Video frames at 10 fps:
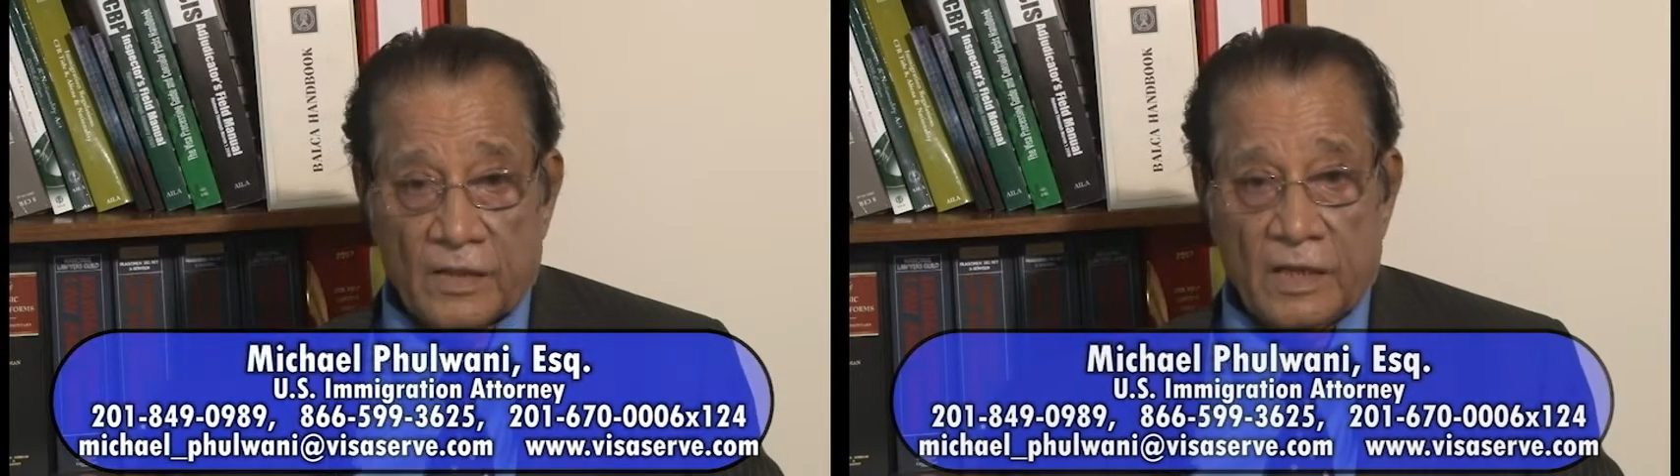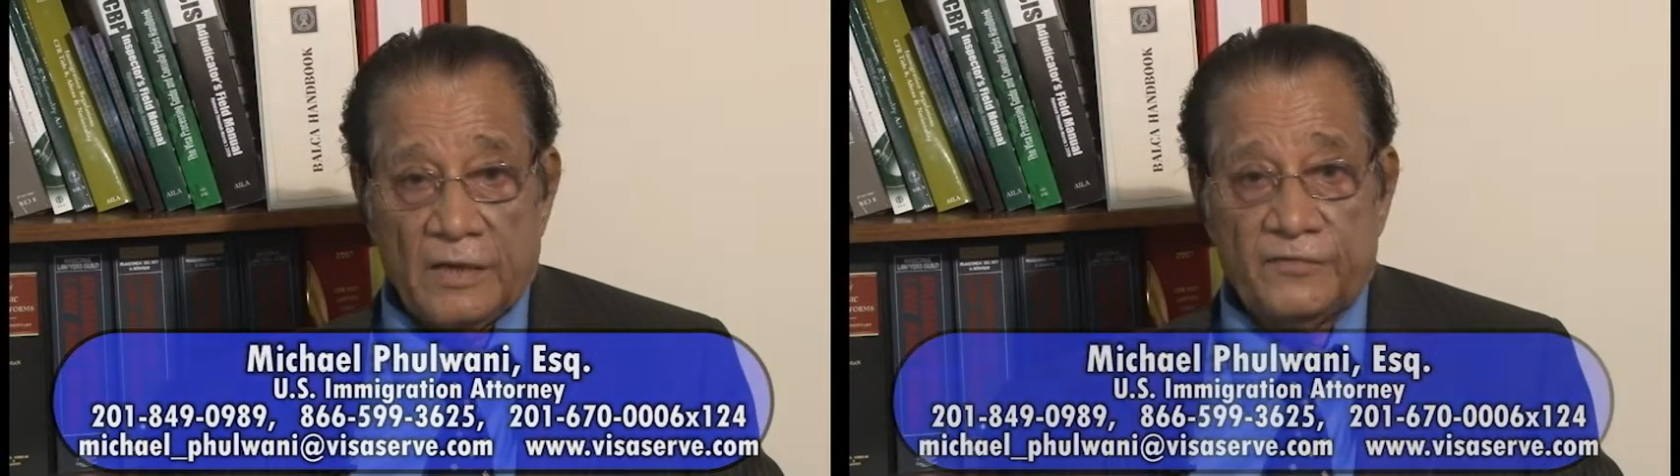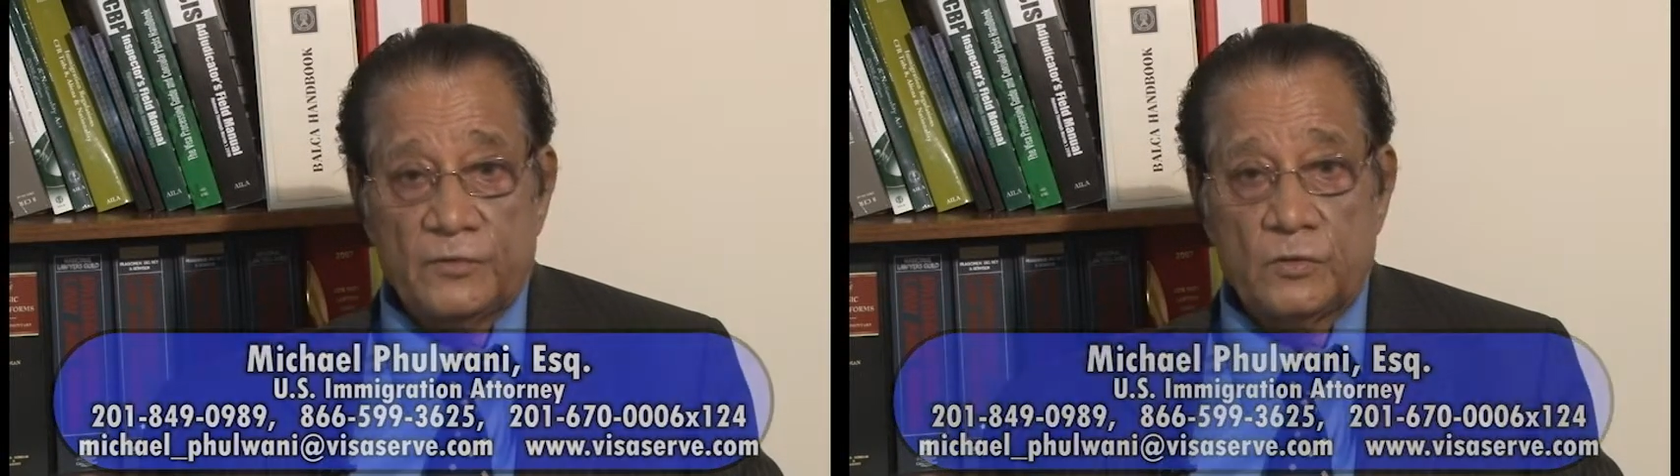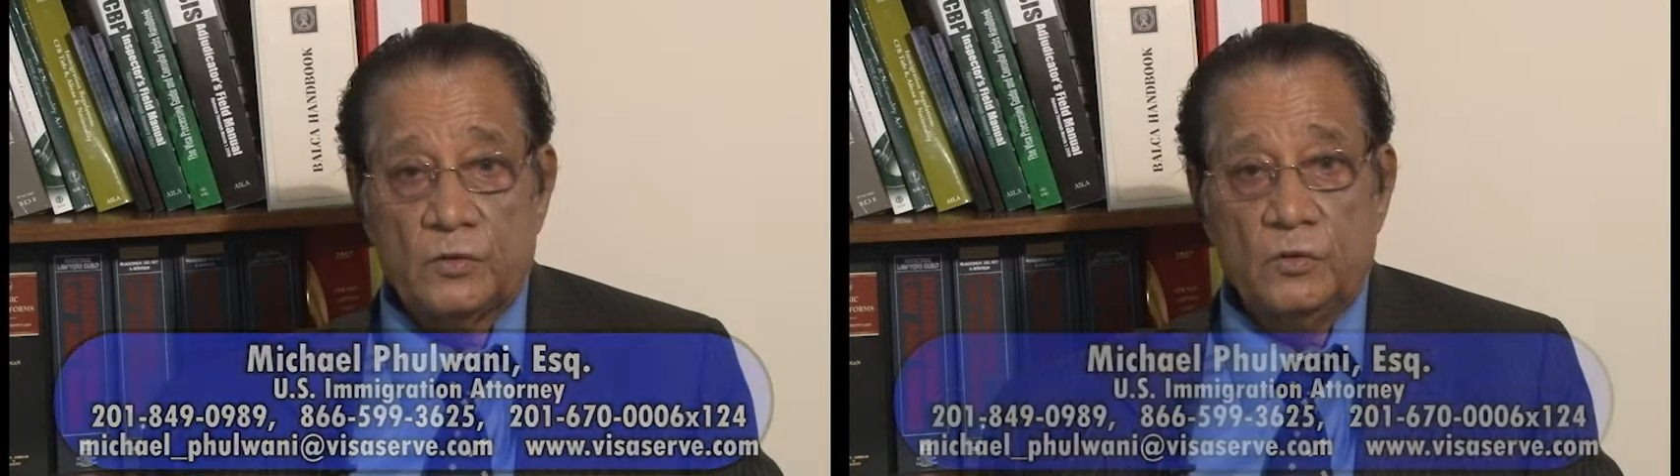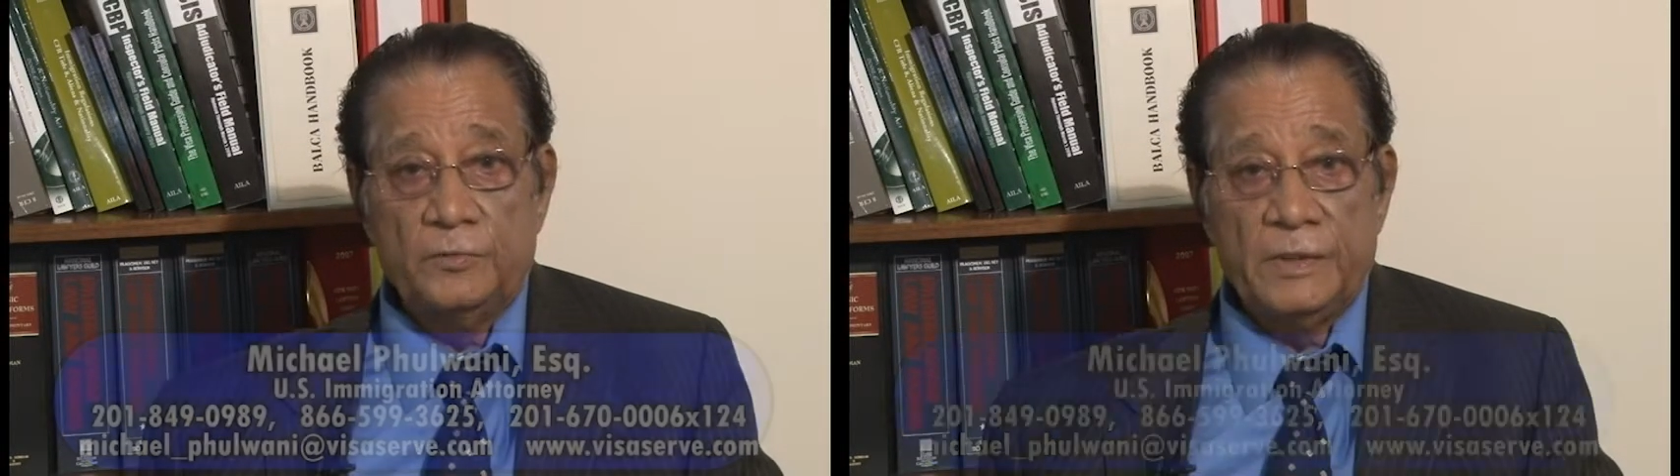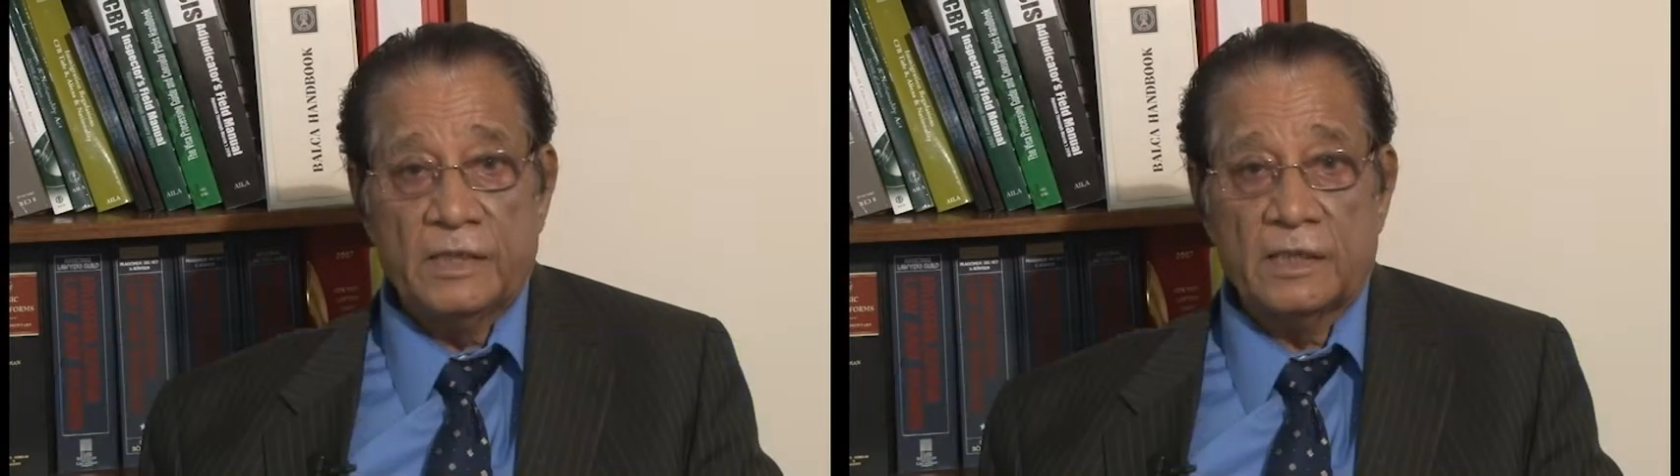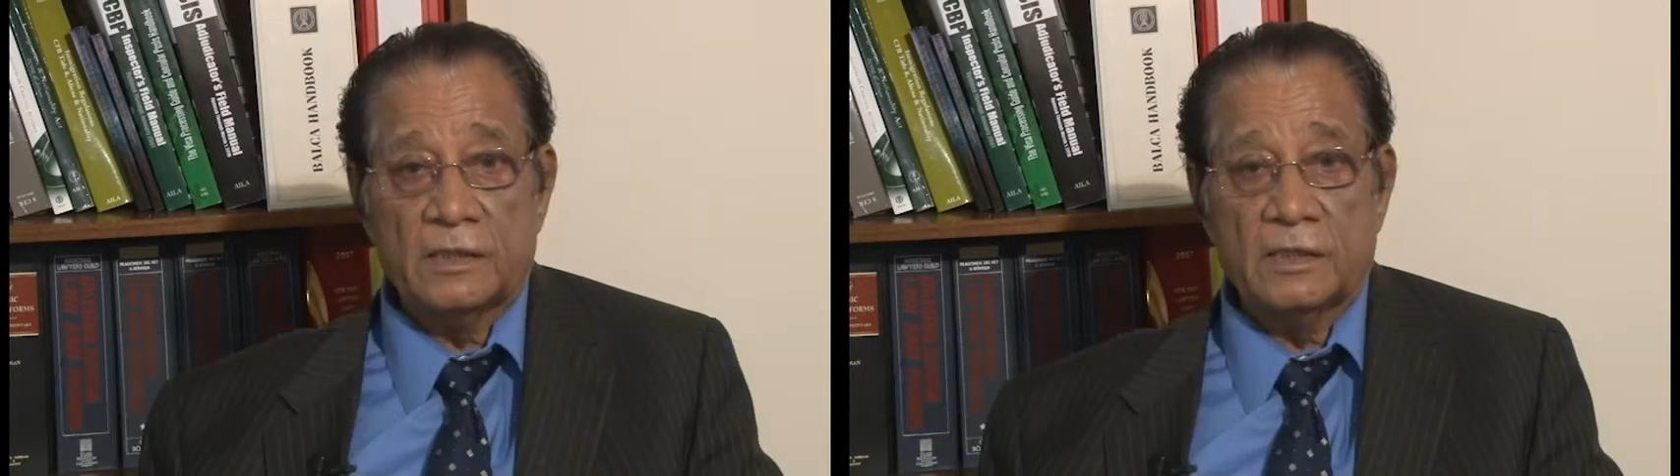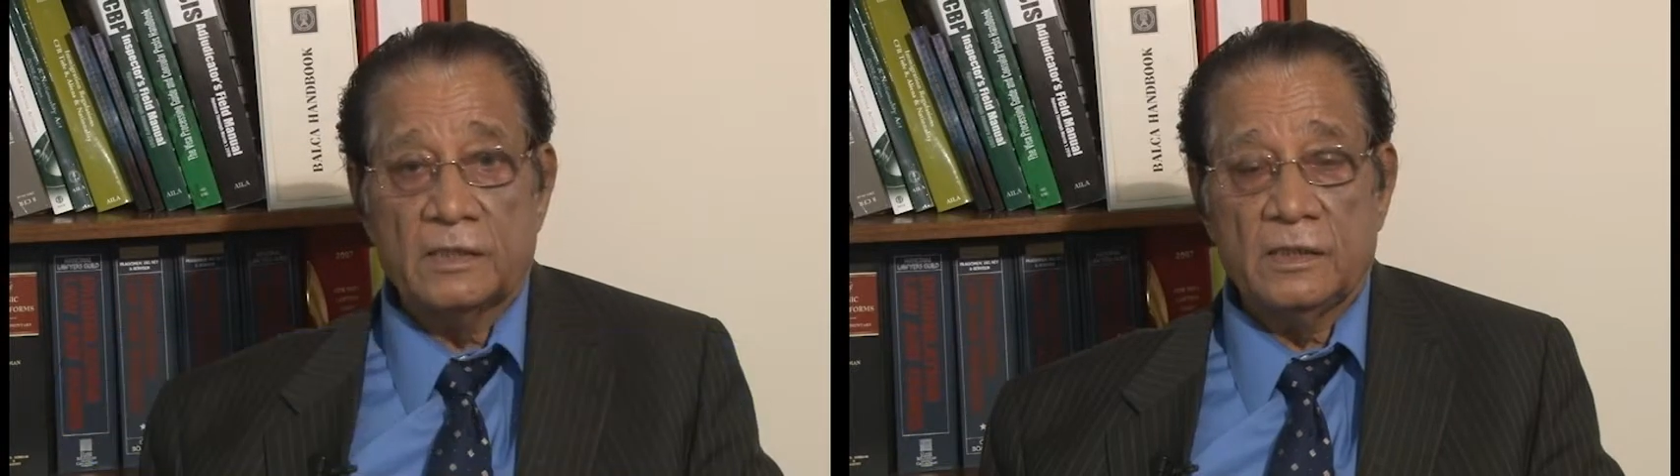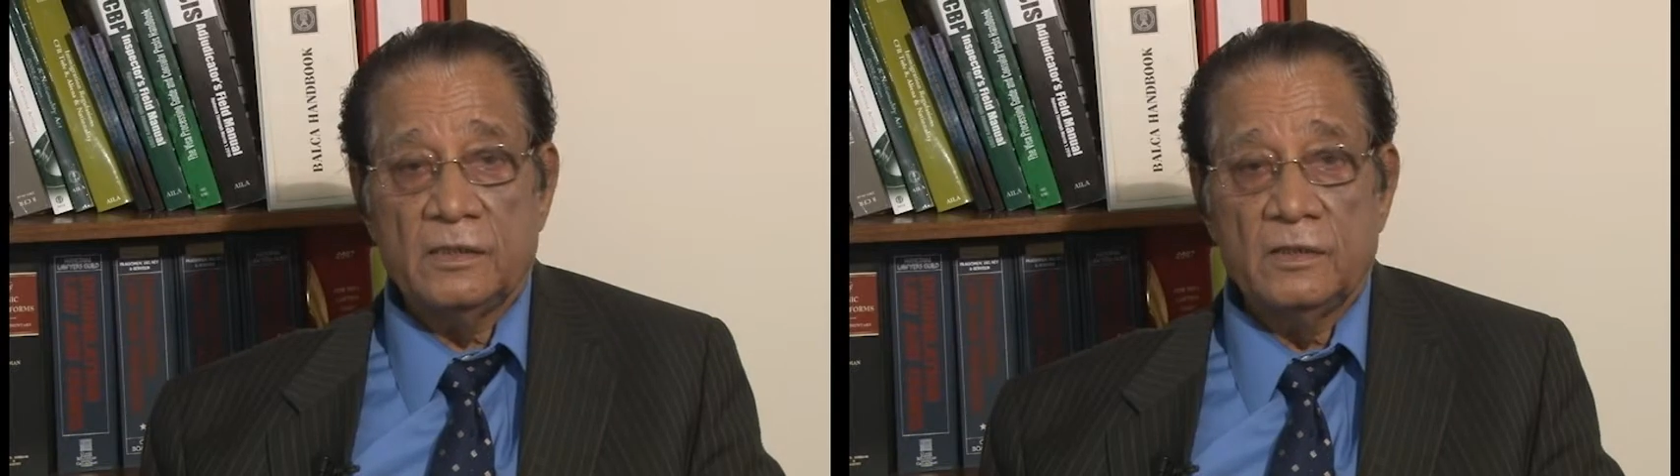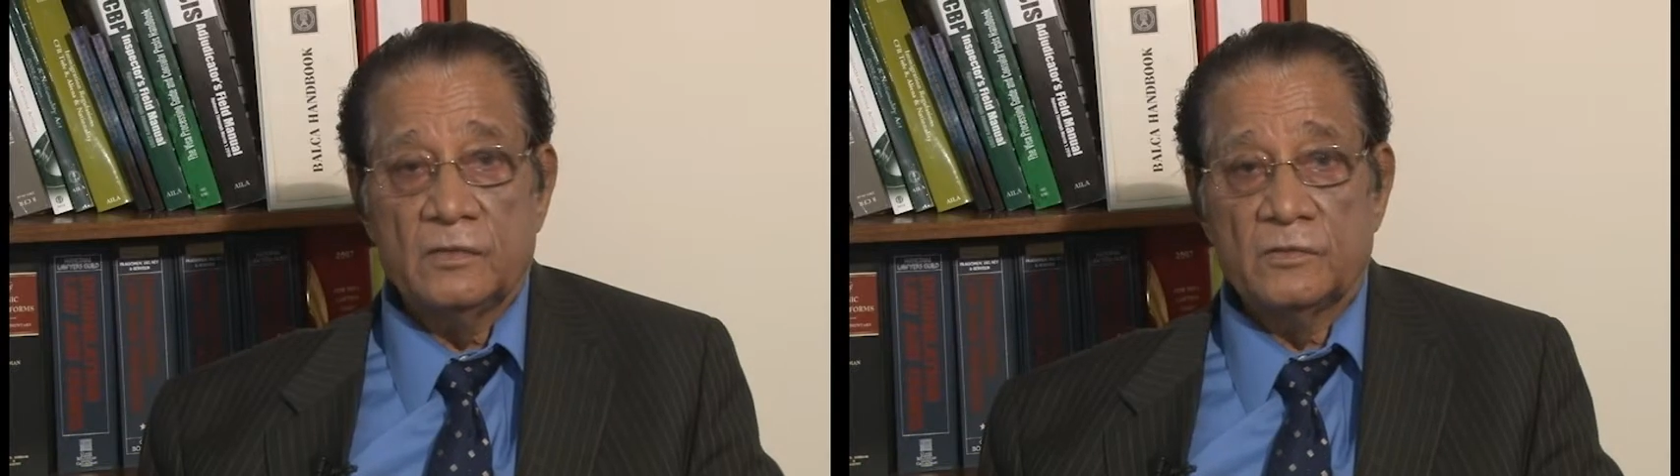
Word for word: If 2B category